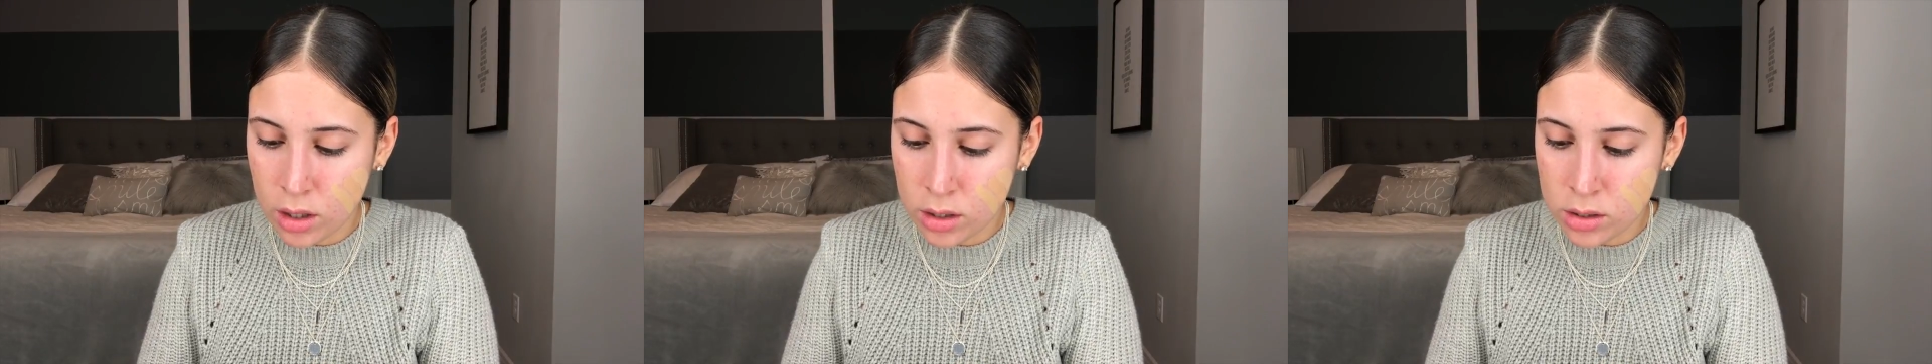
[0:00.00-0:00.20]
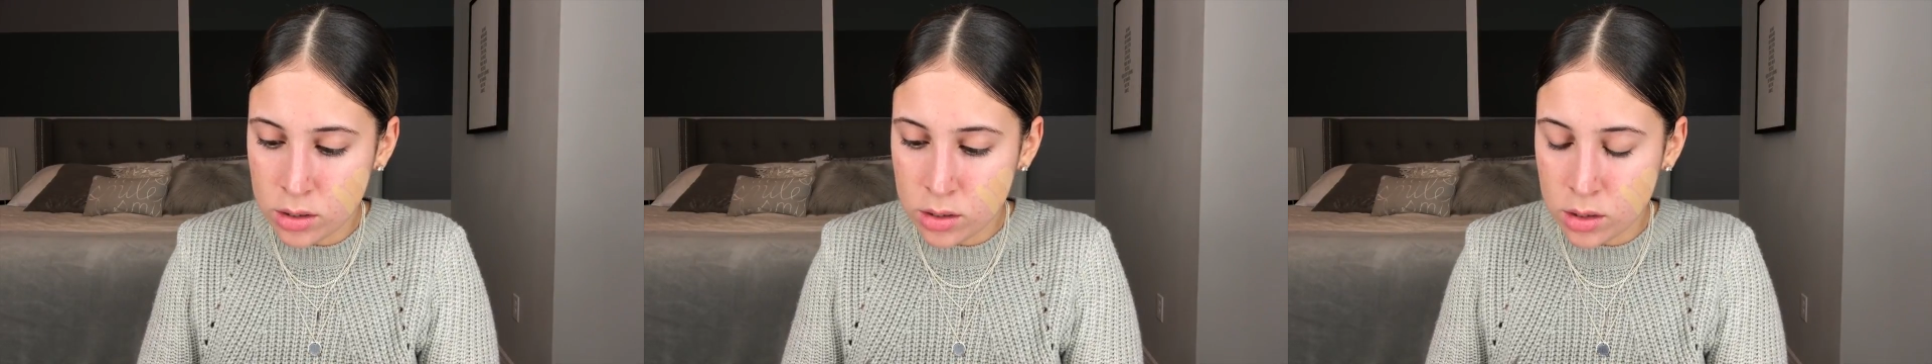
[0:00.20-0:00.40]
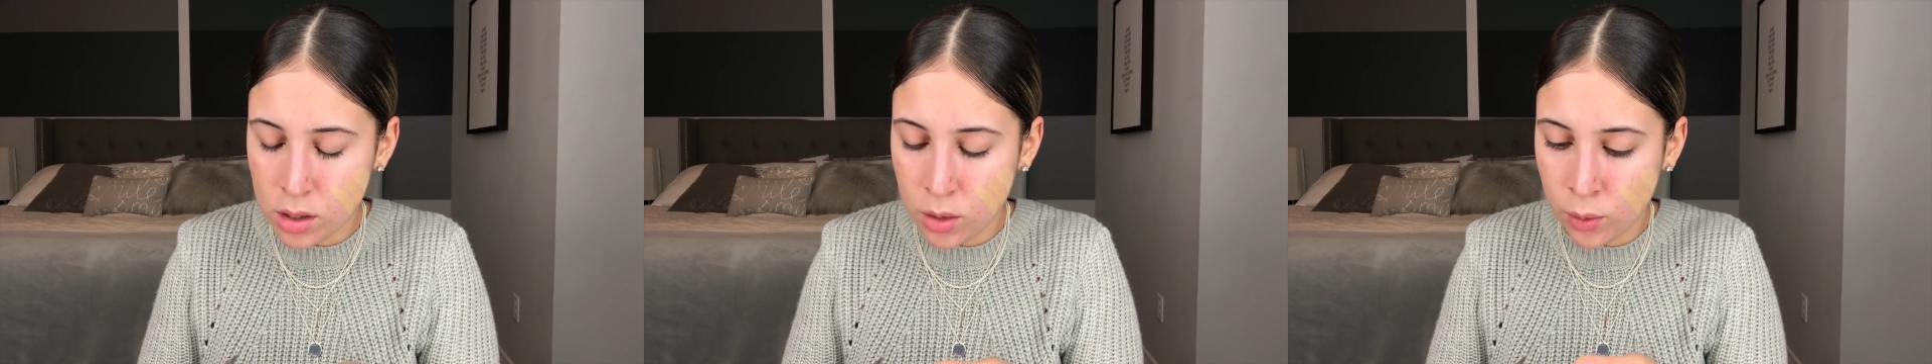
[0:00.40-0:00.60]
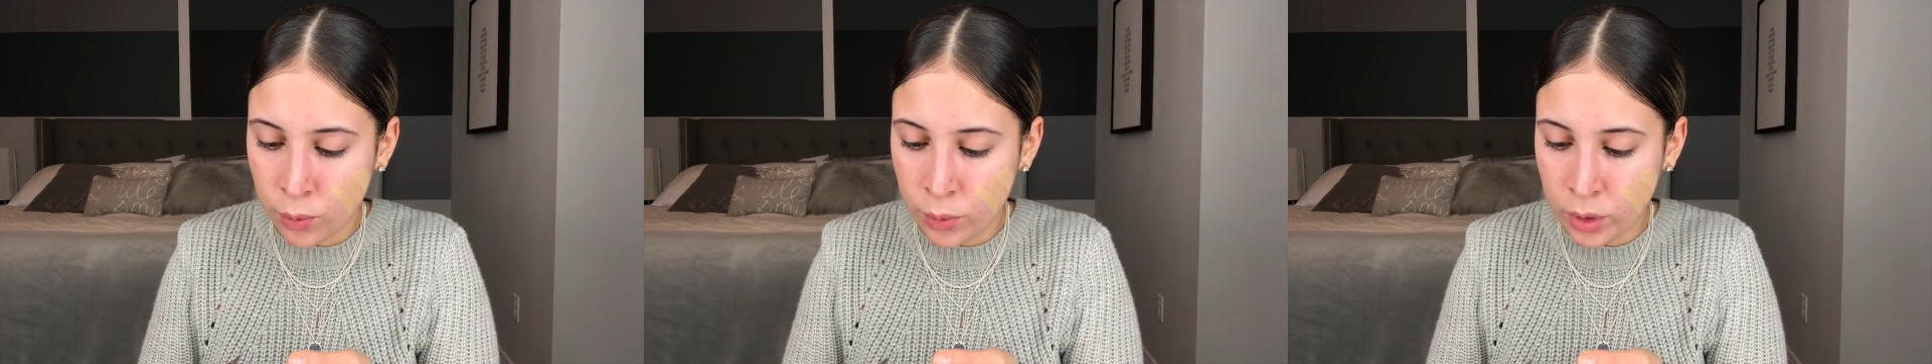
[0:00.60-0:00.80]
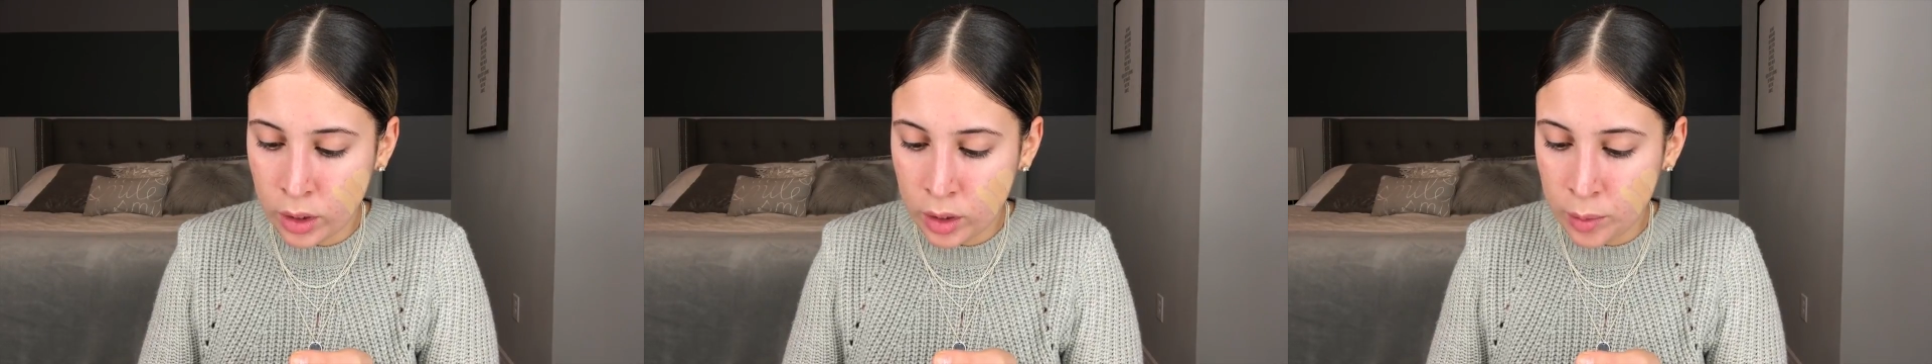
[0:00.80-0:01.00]
is a
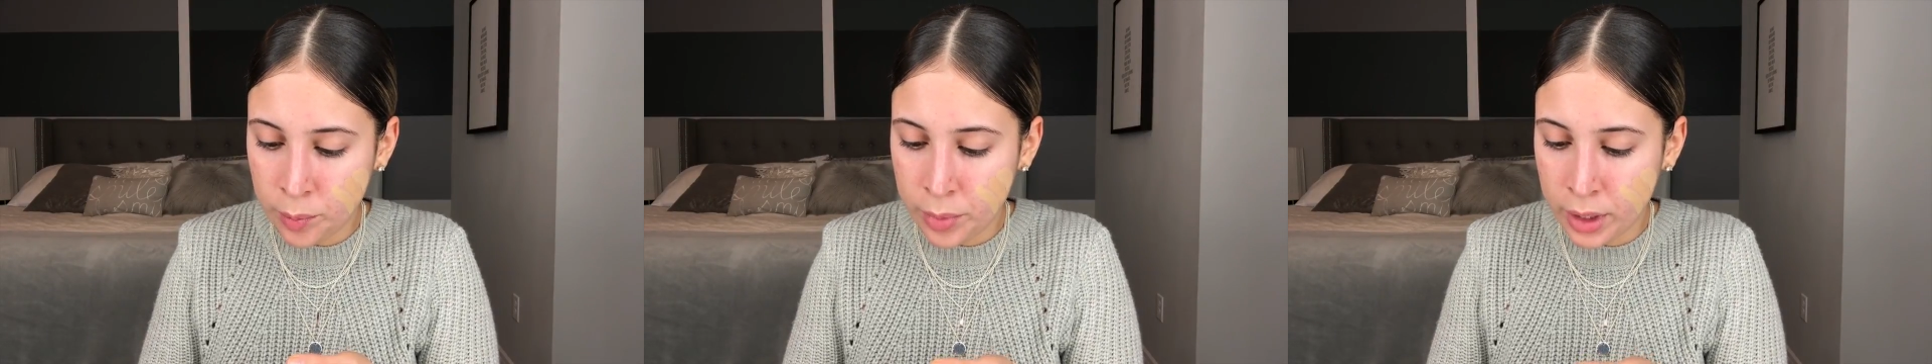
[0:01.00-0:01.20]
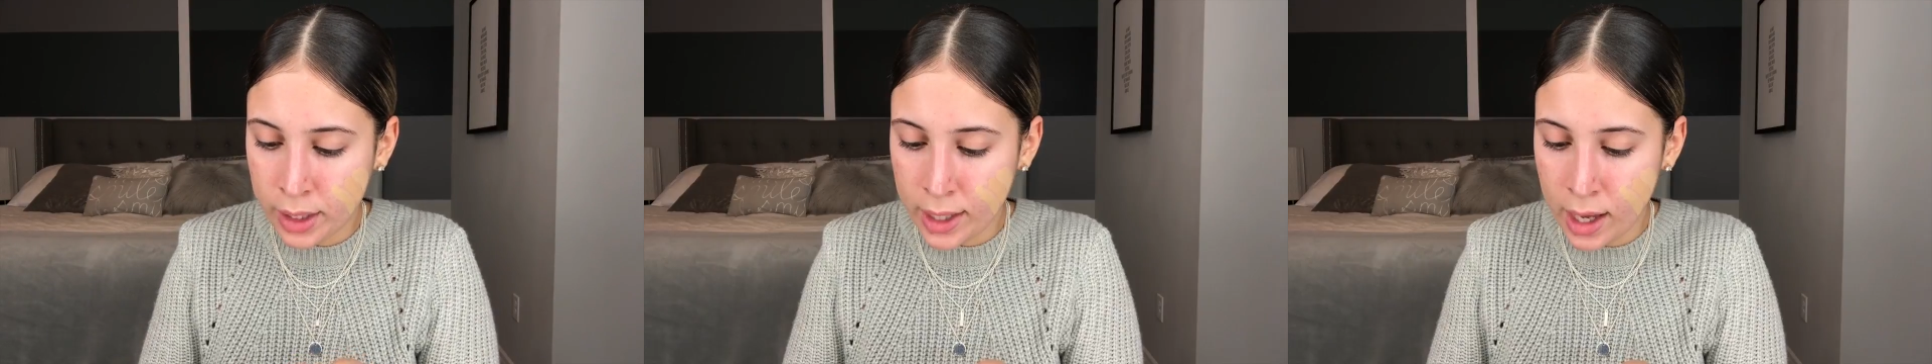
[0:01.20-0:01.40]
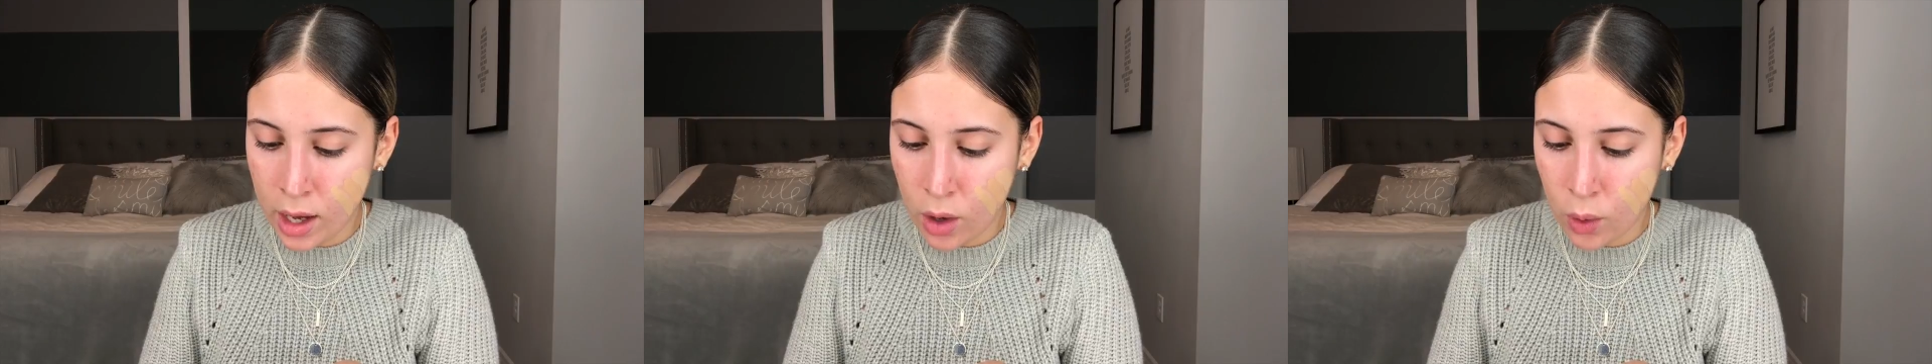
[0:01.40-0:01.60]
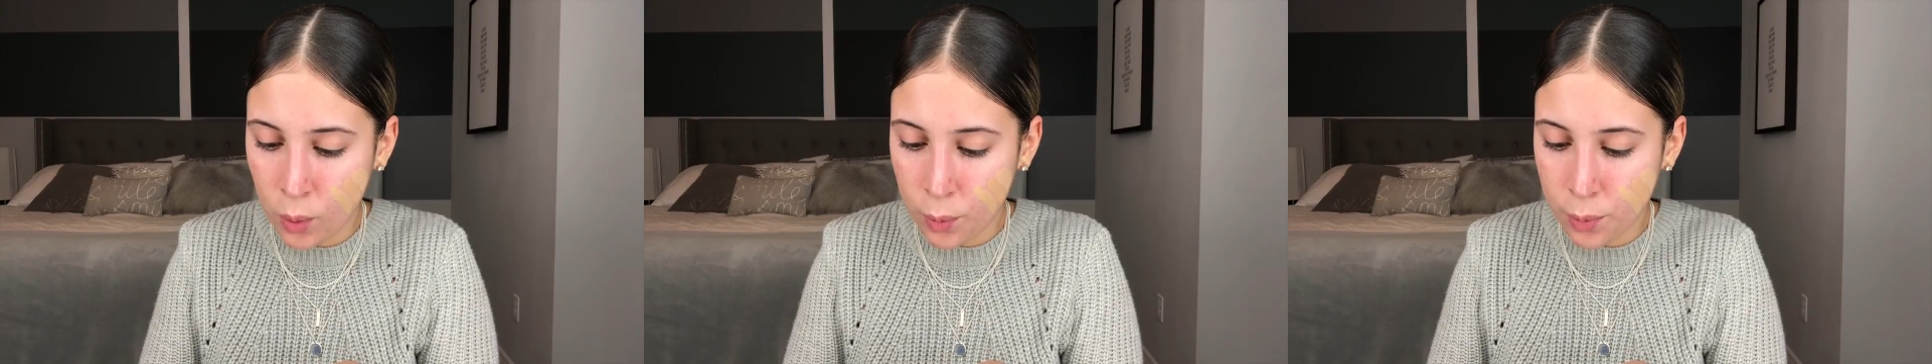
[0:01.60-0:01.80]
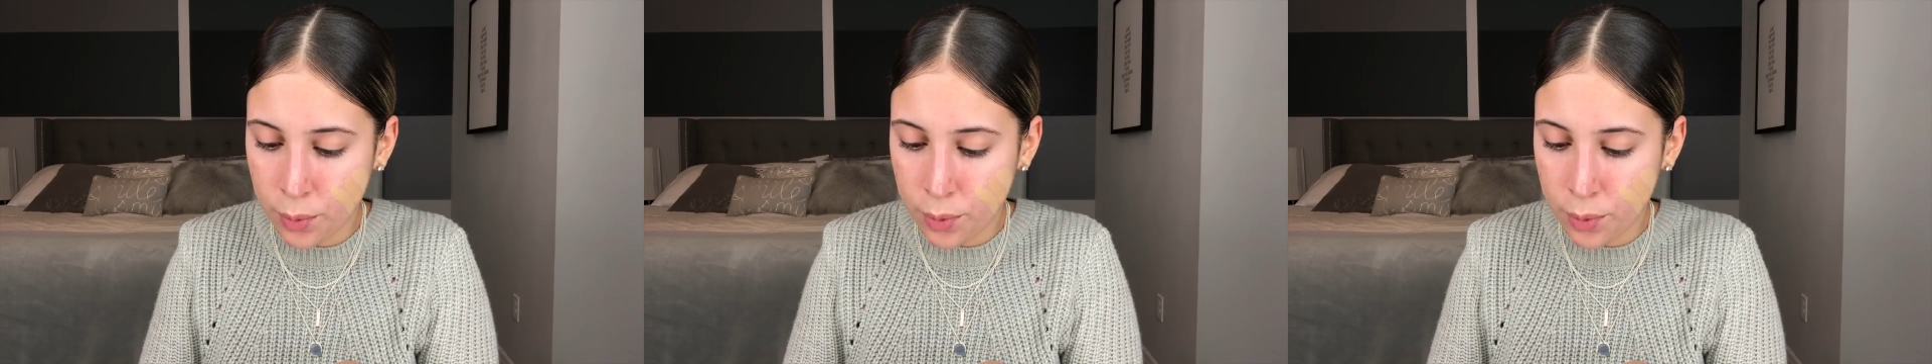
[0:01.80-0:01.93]
really big help.